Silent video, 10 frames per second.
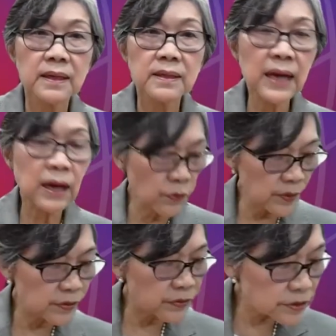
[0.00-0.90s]
Now,
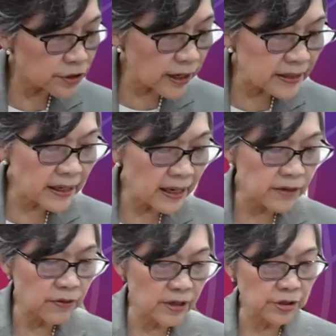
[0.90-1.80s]
will China
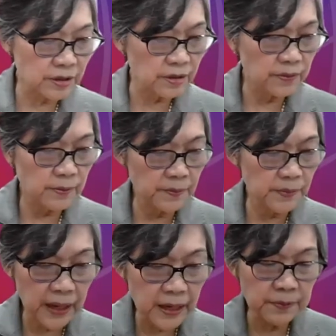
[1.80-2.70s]
and Russia
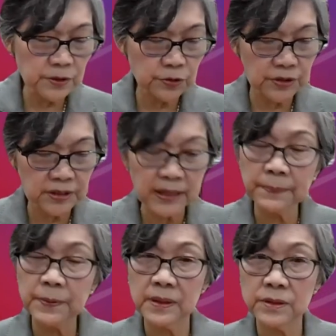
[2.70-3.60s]
be able to
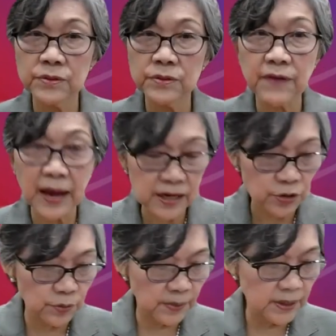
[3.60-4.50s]
step into the
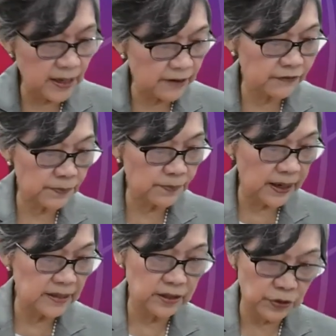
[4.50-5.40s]
vacuum left
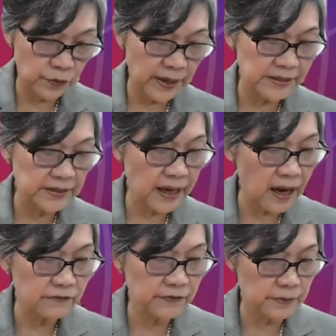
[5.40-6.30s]
by the US
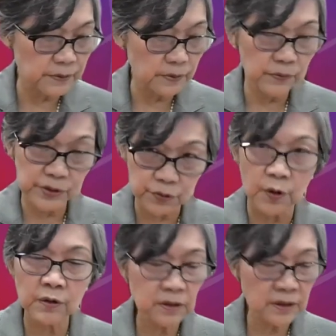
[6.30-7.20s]
after
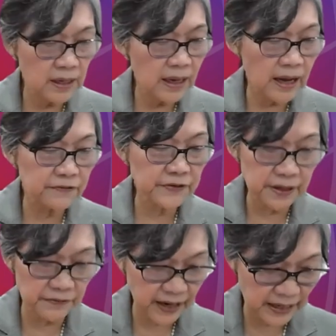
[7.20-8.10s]
withdrawal after
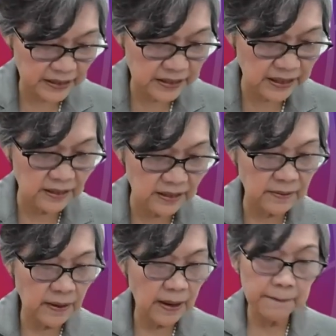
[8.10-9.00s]
Afghanistan,
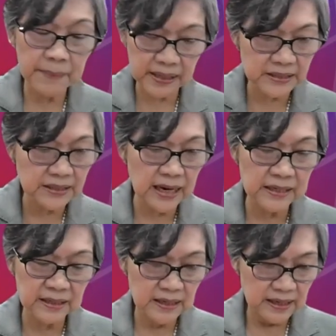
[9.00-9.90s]

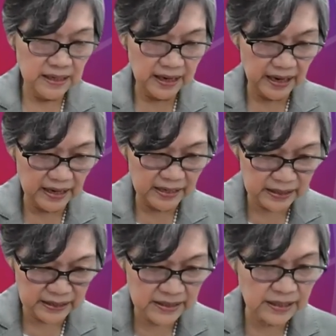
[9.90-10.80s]
Pakistan, and
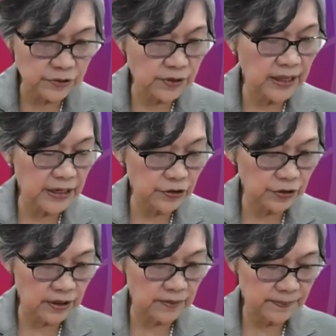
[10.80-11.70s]
in Central Asia.